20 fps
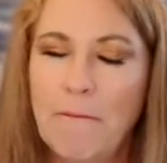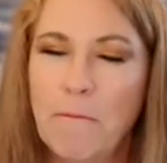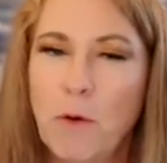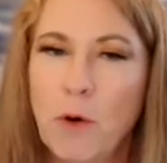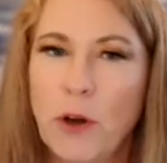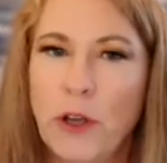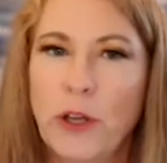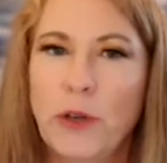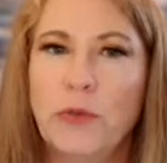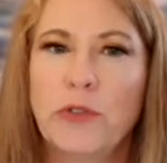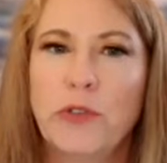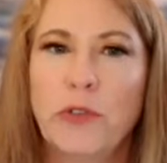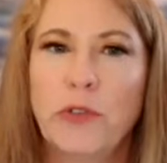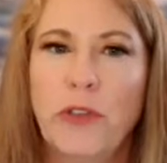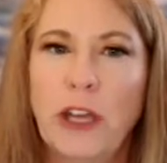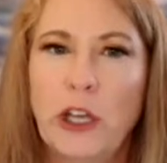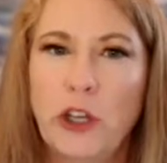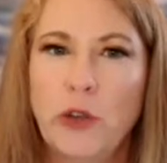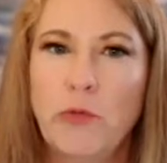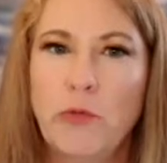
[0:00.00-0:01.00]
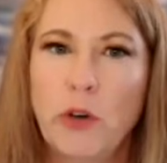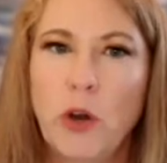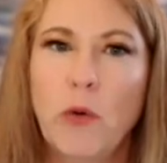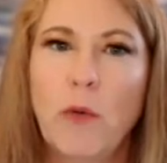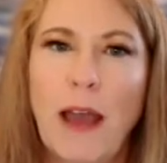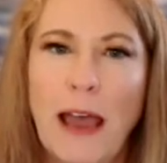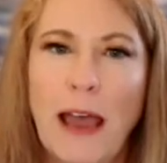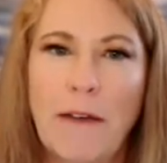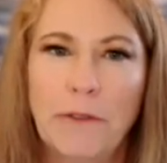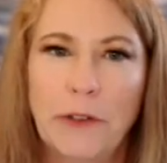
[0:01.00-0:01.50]
for you so that you don't
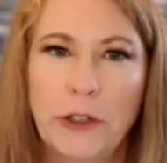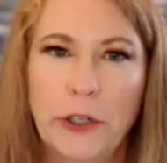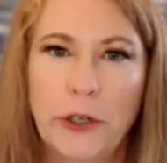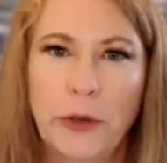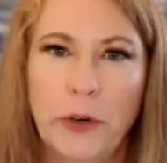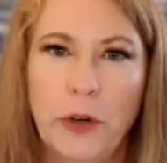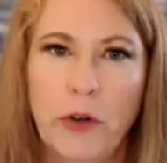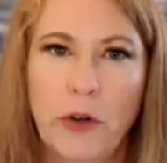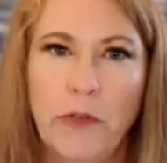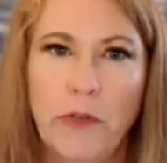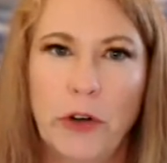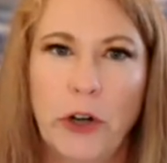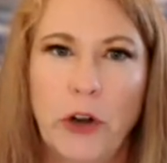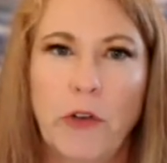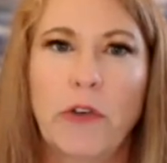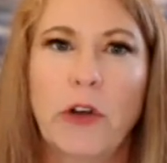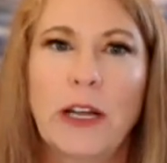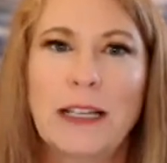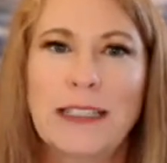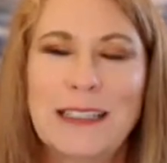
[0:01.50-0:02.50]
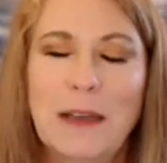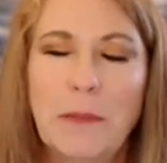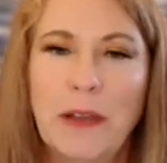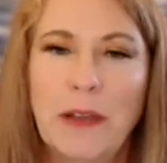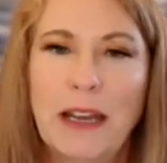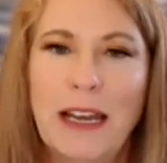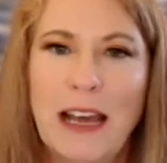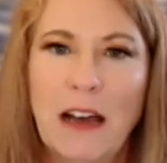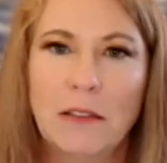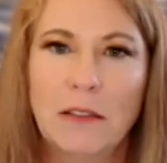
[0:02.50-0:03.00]
have to do it over and over and
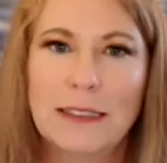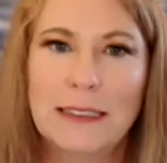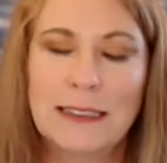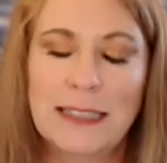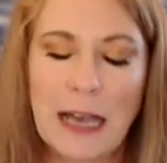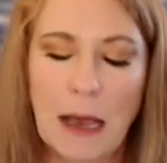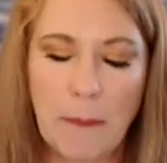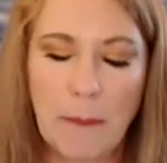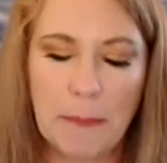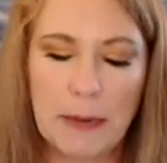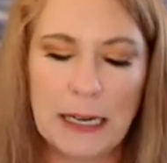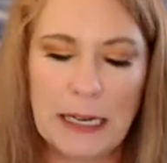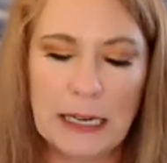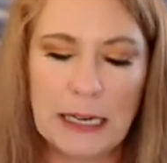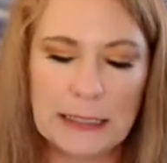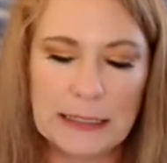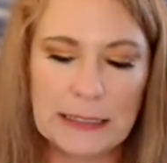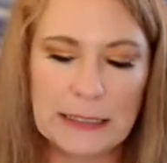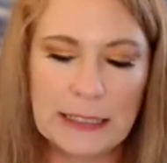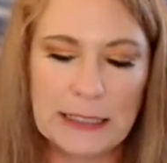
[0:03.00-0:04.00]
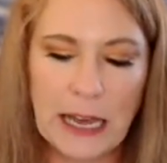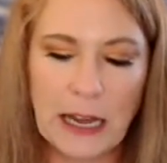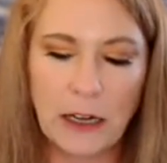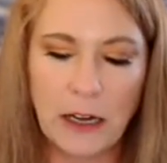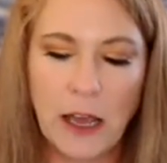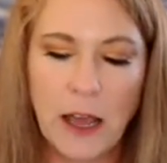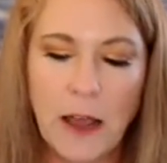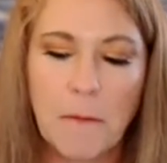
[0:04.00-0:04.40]
something else is happening instead?